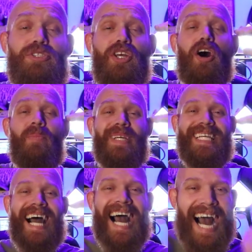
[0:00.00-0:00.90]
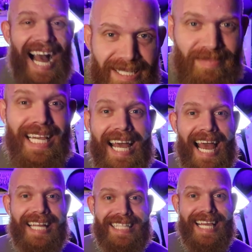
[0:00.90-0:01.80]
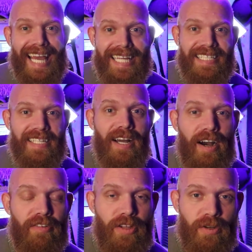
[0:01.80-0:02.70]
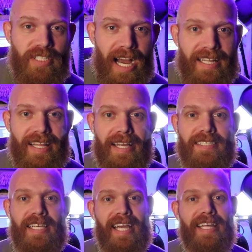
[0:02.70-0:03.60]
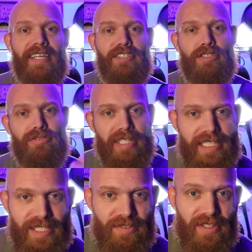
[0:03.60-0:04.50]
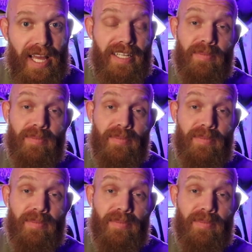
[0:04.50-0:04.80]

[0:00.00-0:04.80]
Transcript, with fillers: saw me hyped at the end of those highlights, and there's a reason for that.